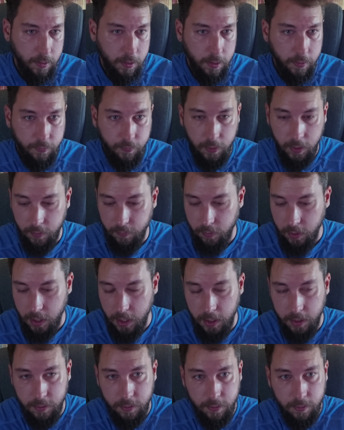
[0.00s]
If we
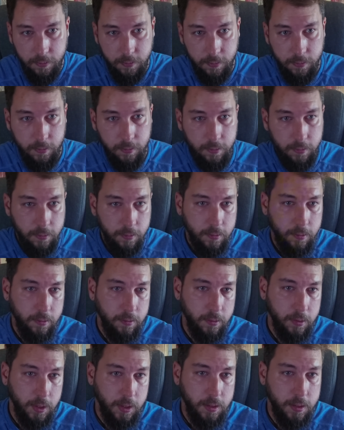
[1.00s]
write
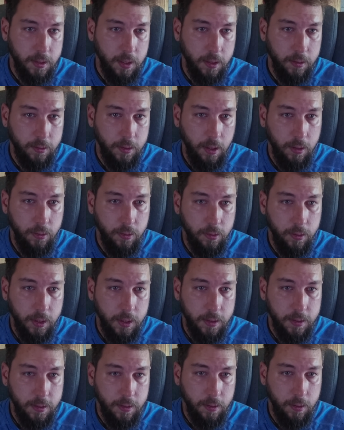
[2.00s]
this, and tau
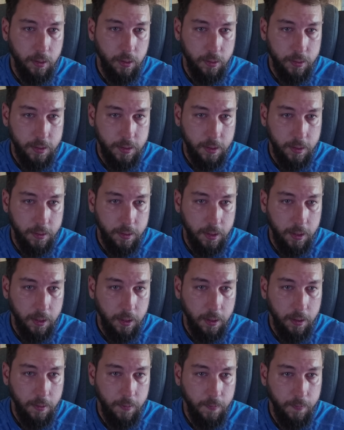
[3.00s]
is a constant
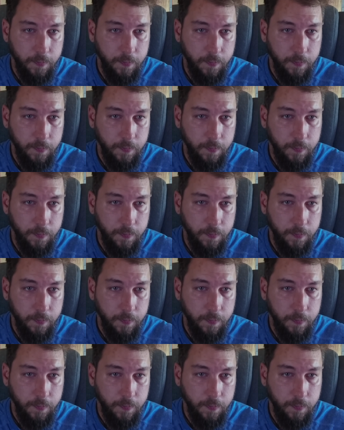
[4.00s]
here.